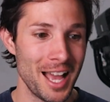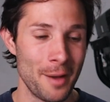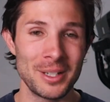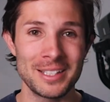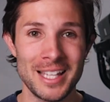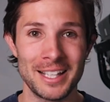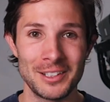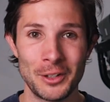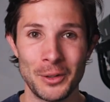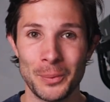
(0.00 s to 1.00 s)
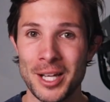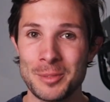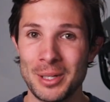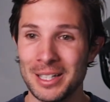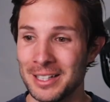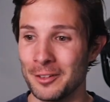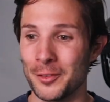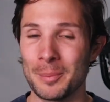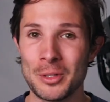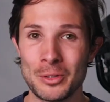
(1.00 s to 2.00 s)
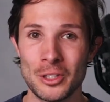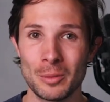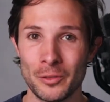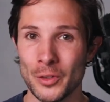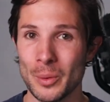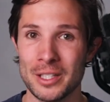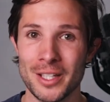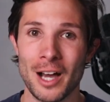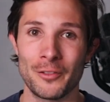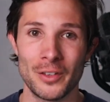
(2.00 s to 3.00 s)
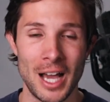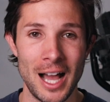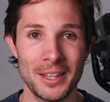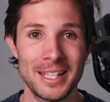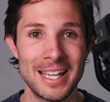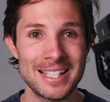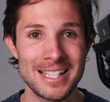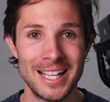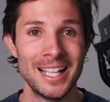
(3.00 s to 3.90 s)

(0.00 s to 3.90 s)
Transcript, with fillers: I'm gonna take a little respite here from YouTube, a few weeks off for the holidays.